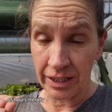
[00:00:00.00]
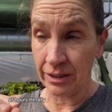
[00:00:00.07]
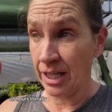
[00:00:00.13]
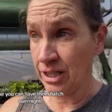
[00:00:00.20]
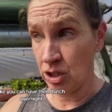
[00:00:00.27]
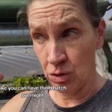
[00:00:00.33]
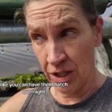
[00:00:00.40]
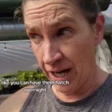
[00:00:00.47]
Like,
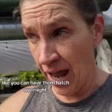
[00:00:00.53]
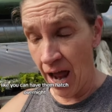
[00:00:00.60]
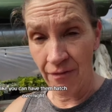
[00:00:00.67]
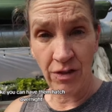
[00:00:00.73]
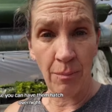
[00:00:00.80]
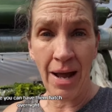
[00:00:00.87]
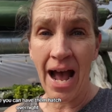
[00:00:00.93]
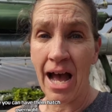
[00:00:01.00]
you can have
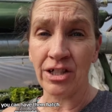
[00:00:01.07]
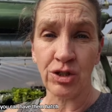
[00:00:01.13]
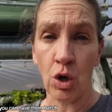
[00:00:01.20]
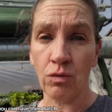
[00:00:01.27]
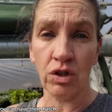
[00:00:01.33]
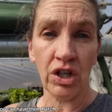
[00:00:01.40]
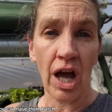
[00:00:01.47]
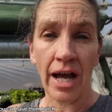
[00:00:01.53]
them hatch
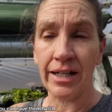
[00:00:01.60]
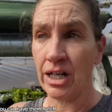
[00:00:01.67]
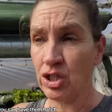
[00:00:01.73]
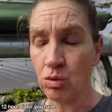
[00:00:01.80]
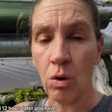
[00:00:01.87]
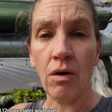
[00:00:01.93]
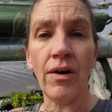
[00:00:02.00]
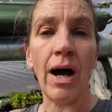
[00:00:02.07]
overnight and
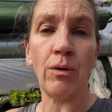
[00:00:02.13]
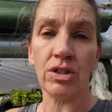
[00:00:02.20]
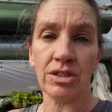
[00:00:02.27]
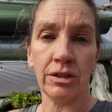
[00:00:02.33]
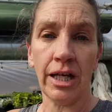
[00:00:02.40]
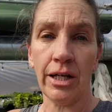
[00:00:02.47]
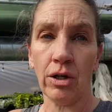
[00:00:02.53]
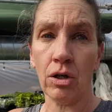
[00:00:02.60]
12 hours
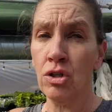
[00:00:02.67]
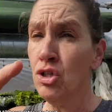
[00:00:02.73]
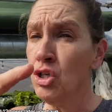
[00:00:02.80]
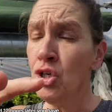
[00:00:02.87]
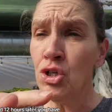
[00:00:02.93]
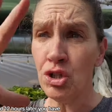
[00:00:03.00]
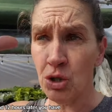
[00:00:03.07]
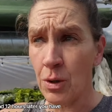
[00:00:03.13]
later
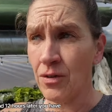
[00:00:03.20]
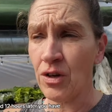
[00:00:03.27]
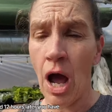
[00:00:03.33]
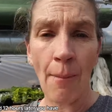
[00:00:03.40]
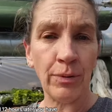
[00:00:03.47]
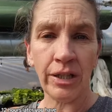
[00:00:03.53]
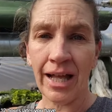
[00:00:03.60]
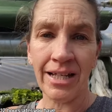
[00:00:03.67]
you have got
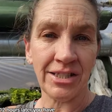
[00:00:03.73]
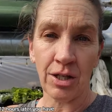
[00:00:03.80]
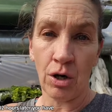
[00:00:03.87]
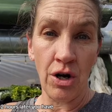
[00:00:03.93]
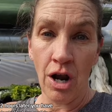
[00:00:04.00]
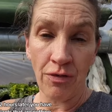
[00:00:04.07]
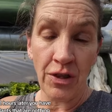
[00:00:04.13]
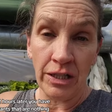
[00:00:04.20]
plants that are
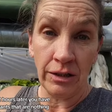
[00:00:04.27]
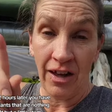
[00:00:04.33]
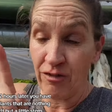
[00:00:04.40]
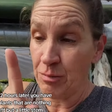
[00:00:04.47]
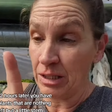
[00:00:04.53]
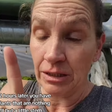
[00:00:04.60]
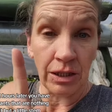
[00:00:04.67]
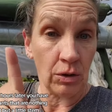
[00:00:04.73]
nothing left
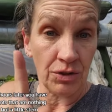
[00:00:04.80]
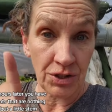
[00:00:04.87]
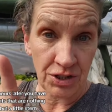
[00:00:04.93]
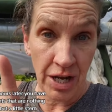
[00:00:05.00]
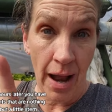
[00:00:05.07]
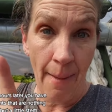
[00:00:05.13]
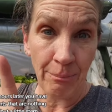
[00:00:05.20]
but a little stem.